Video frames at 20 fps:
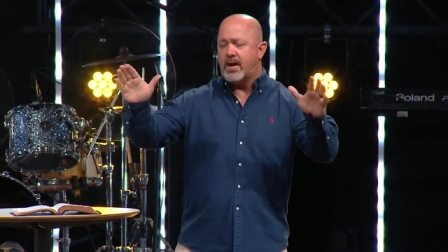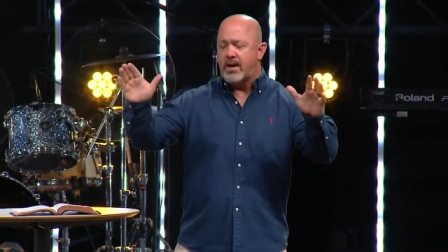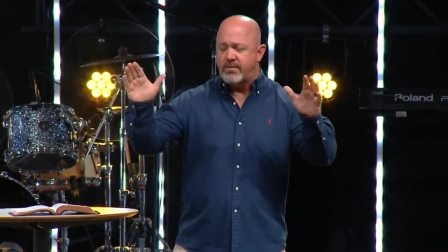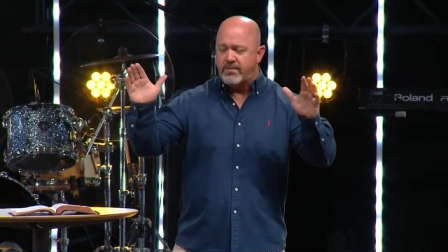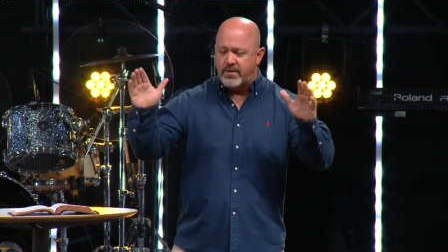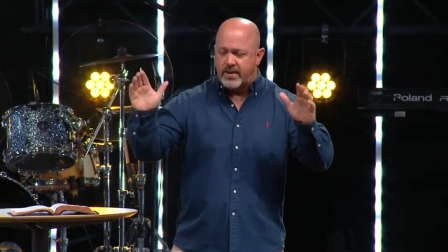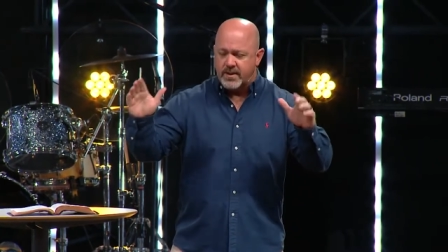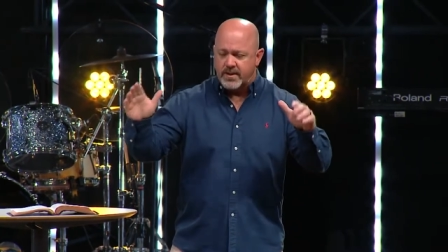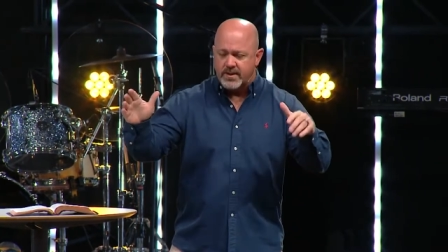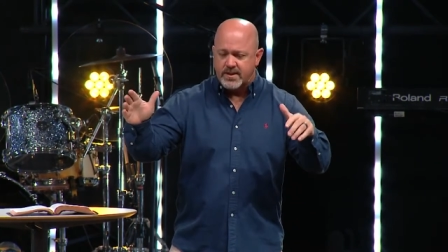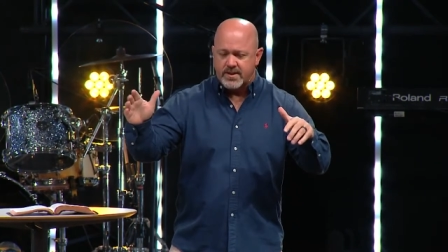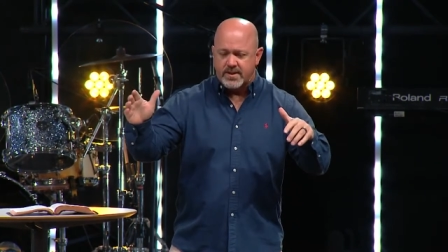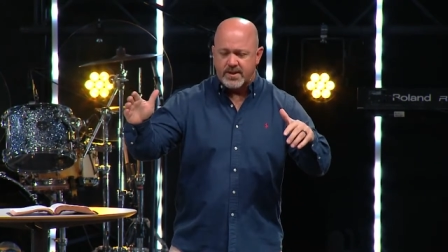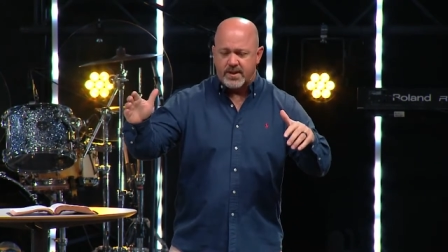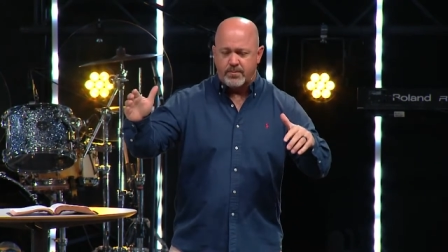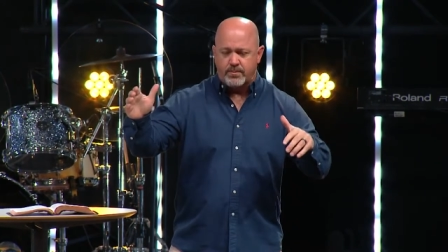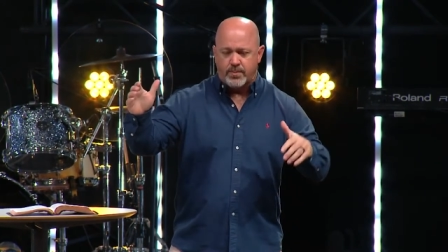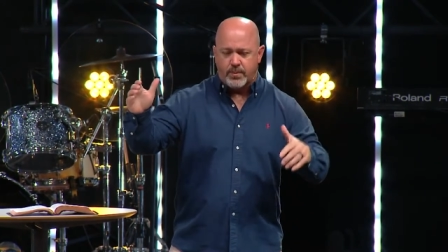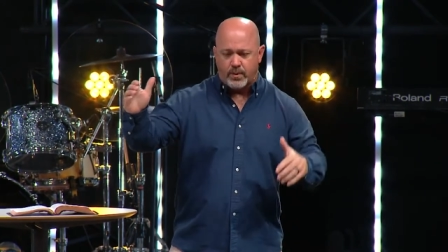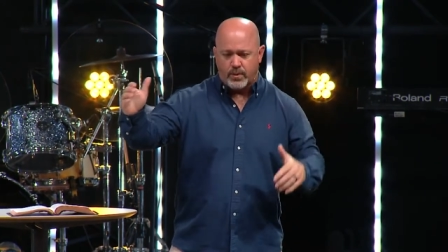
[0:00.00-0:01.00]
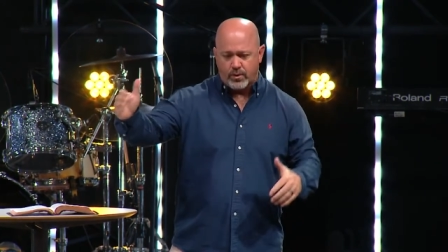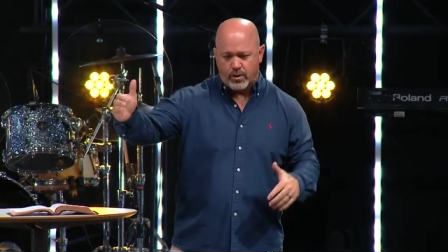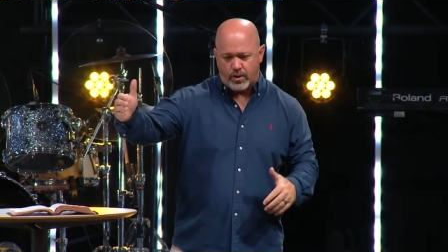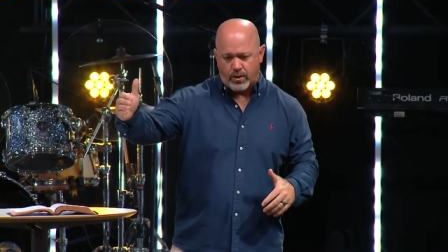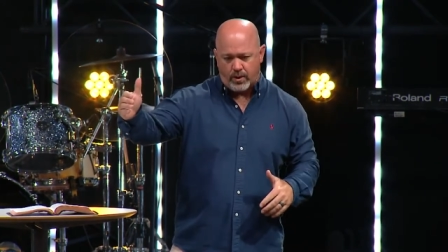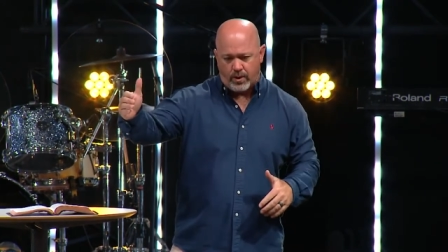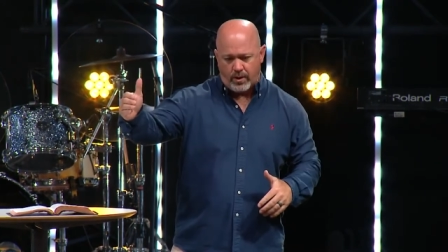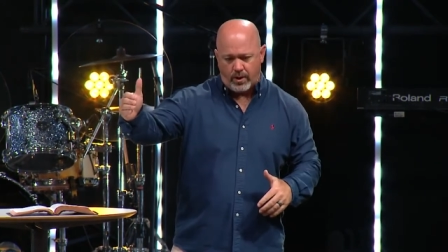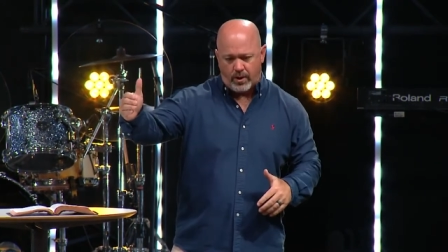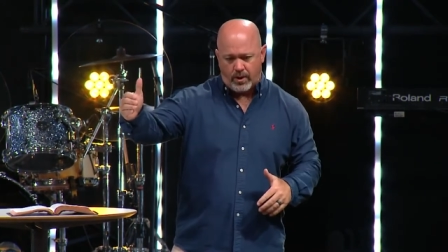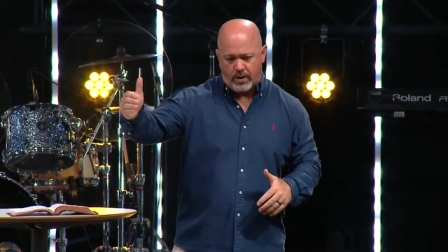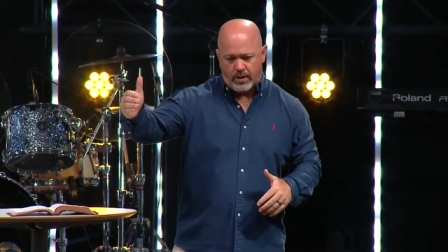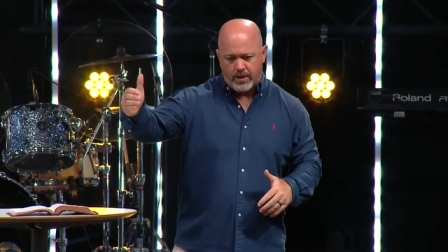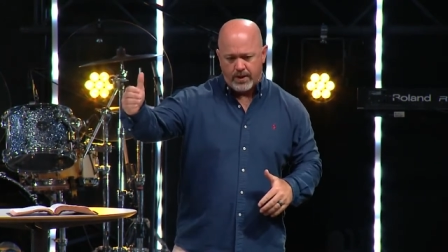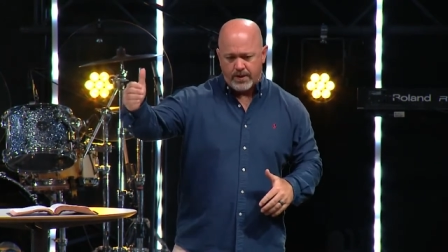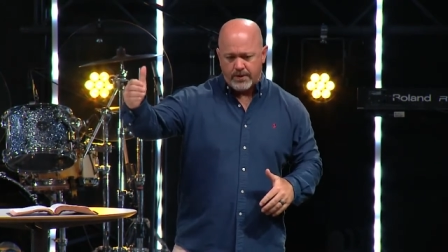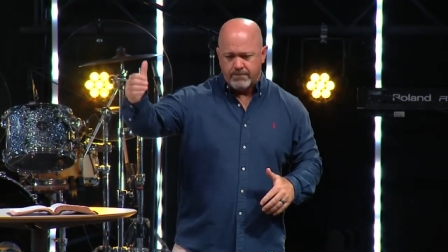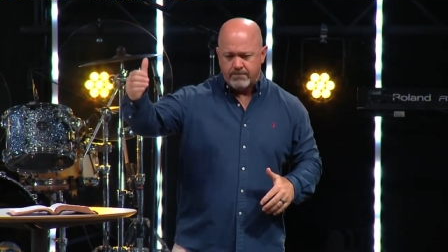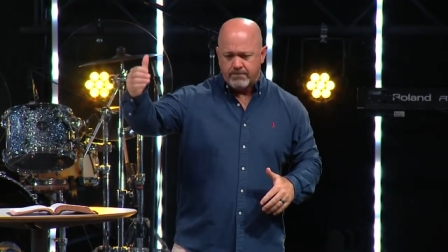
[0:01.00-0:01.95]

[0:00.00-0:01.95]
a very simple call